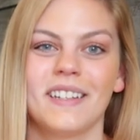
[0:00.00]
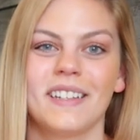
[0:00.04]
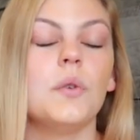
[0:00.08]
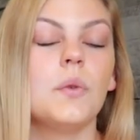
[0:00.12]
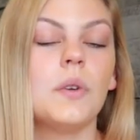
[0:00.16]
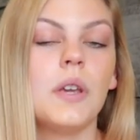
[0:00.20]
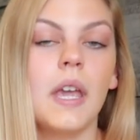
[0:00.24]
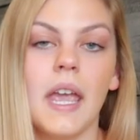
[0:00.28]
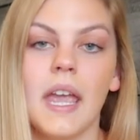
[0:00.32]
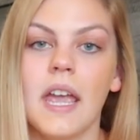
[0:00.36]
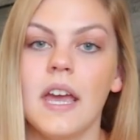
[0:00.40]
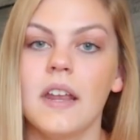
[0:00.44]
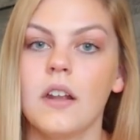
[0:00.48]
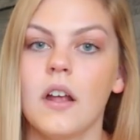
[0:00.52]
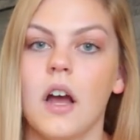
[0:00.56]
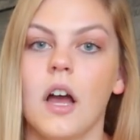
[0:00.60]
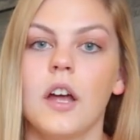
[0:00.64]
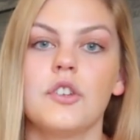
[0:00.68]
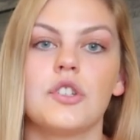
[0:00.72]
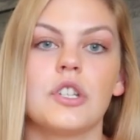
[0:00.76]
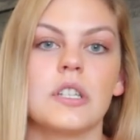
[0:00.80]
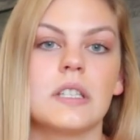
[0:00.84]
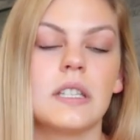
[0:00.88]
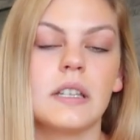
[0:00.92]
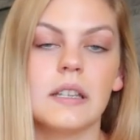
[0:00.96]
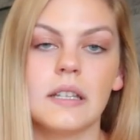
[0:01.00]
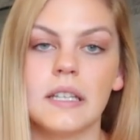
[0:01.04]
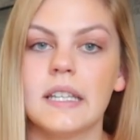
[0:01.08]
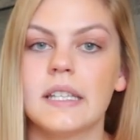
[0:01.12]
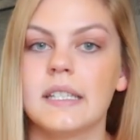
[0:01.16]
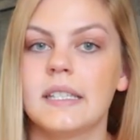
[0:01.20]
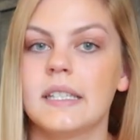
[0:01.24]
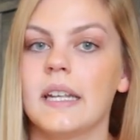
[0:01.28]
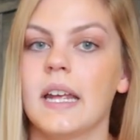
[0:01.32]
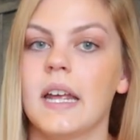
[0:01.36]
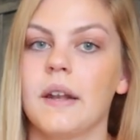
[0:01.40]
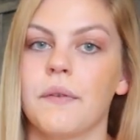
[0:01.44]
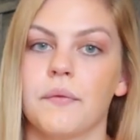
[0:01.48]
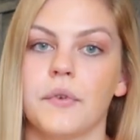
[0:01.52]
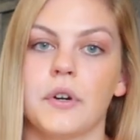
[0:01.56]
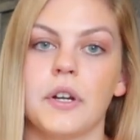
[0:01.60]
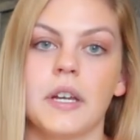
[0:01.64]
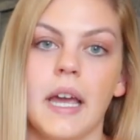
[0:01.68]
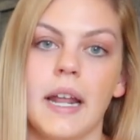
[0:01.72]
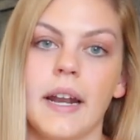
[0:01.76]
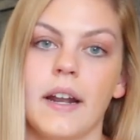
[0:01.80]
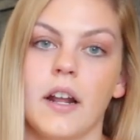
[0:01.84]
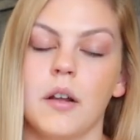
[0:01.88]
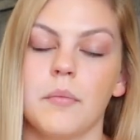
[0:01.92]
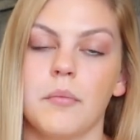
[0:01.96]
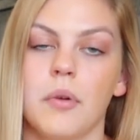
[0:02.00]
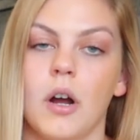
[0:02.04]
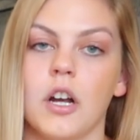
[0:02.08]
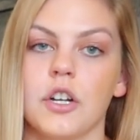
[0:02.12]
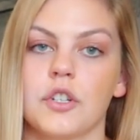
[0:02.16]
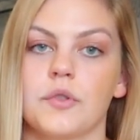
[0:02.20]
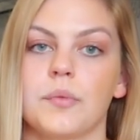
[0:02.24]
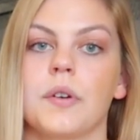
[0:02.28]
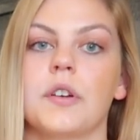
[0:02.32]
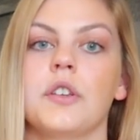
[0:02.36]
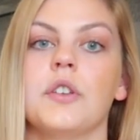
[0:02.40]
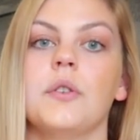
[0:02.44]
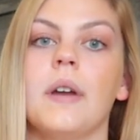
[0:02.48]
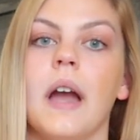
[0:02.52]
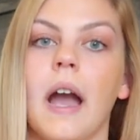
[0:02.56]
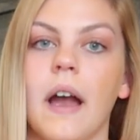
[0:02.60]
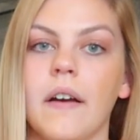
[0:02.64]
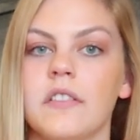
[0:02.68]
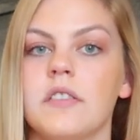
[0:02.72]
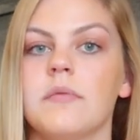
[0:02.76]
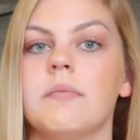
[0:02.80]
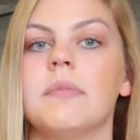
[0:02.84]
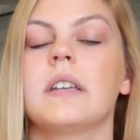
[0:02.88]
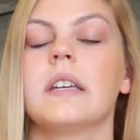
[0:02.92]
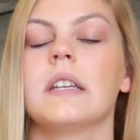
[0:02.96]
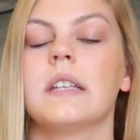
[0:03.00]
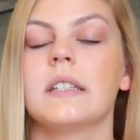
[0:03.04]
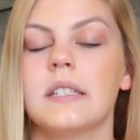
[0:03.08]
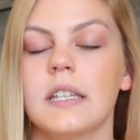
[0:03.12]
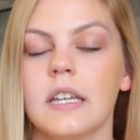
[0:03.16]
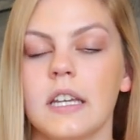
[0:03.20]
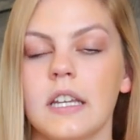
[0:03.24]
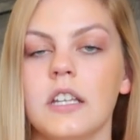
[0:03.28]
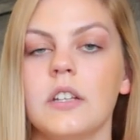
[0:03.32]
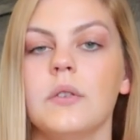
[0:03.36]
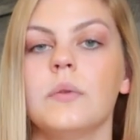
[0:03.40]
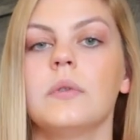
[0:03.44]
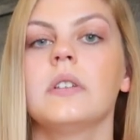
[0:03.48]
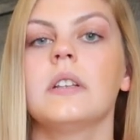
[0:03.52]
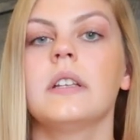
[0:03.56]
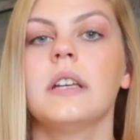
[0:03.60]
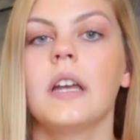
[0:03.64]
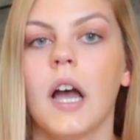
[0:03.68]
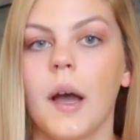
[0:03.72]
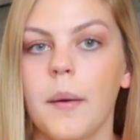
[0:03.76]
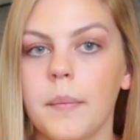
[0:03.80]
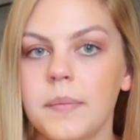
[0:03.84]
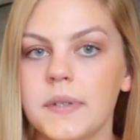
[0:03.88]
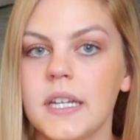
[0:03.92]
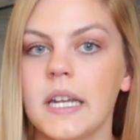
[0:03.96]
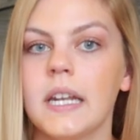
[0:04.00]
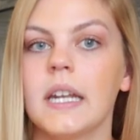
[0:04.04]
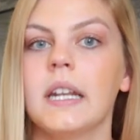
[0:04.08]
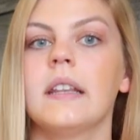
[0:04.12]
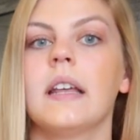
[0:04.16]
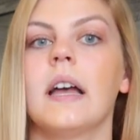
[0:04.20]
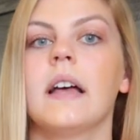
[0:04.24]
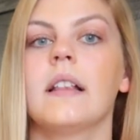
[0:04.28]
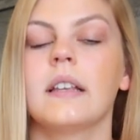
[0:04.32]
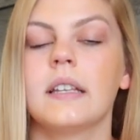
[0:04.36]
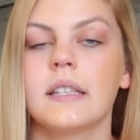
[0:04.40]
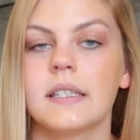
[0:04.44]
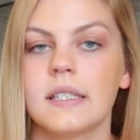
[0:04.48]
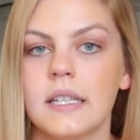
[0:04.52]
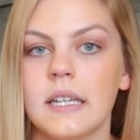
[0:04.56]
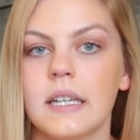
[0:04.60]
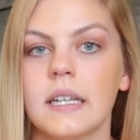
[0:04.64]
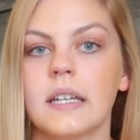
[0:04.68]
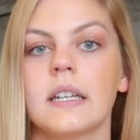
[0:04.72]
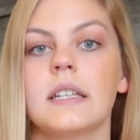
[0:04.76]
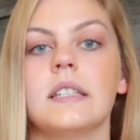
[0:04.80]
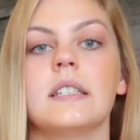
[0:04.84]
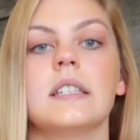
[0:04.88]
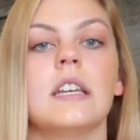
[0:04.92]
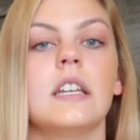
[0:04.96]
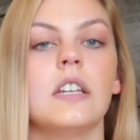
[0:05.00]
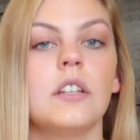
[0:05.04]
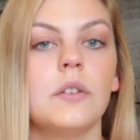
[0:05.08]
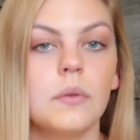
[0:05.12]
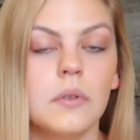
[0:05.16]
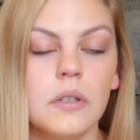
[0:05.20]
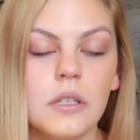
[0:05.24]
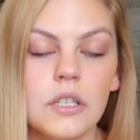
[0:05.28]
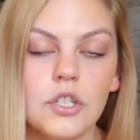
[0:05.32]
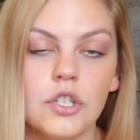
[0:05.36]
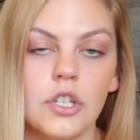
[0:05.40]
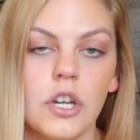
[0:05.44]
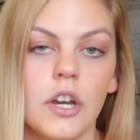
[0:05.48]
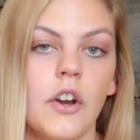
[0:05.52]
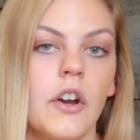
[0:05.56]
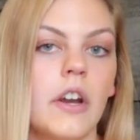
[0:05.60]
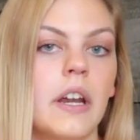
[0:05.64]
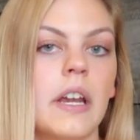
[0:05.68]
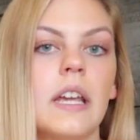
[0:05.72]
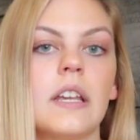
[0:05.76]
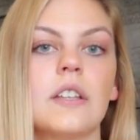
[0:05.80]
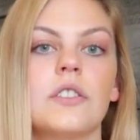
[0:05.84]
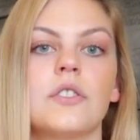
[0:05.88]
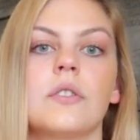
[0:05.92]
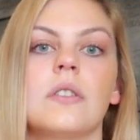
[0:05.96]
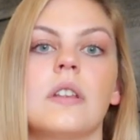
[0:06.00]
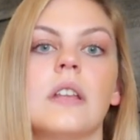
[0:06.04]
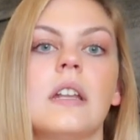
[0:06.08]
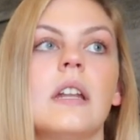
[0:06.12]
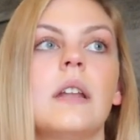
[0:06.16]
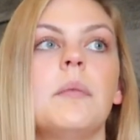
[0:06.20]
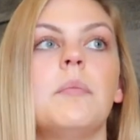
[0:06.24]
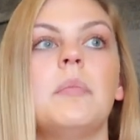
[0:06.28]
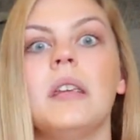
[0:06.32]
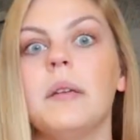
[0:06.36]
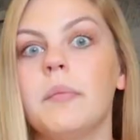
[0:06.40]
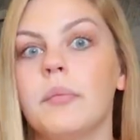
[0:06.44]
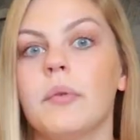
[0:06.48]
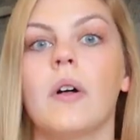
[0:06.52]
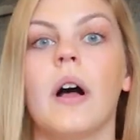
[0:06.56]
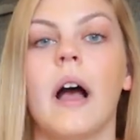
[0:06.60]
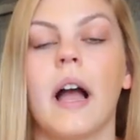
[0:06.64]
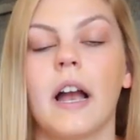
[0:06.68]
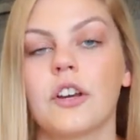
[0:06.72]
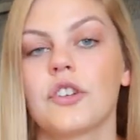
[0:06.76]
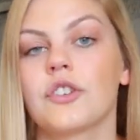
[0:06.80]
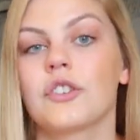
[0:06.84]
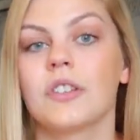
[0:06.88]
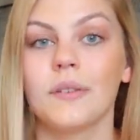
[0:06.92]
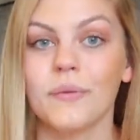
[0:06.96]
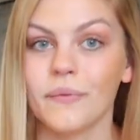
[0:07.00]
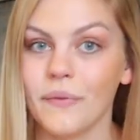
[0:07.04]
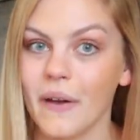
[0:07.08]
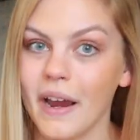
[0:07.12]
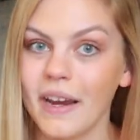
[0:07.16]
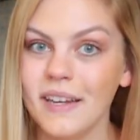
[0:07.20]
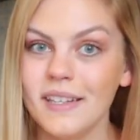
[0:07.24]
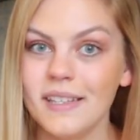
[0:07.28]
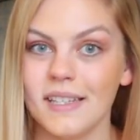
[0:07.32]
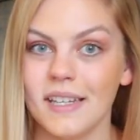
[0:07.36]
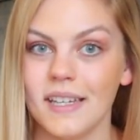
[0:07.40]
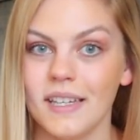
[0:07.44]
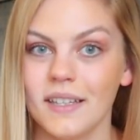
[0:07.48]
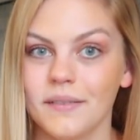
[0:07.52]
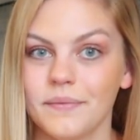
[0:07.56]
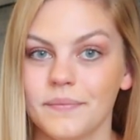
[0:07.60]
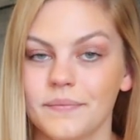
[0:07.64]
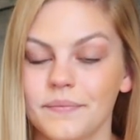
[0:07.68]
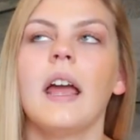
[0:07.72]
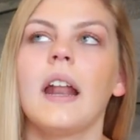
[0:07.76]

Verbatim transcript: You cannot just list it and forget it on Poshmark. You have to be continually updating that listing, continually sharing it so that people actually find it.